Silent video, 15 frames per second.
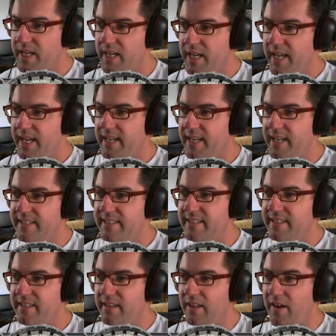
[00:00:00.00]
At least
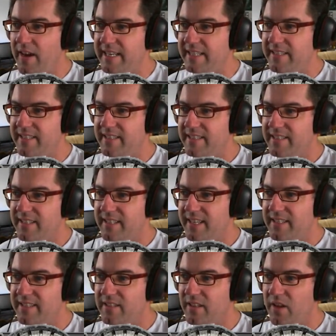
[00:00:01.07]
it's light.
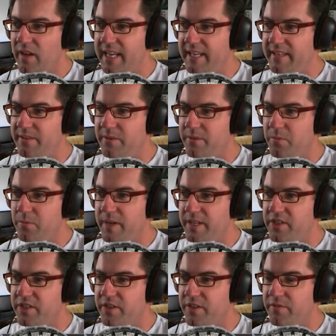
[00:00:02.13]
It's light to
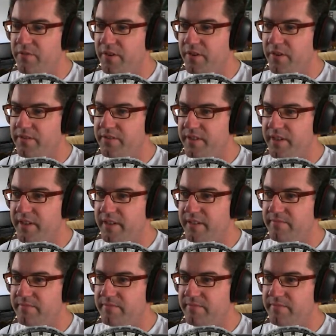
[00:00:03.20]
winch it through, so...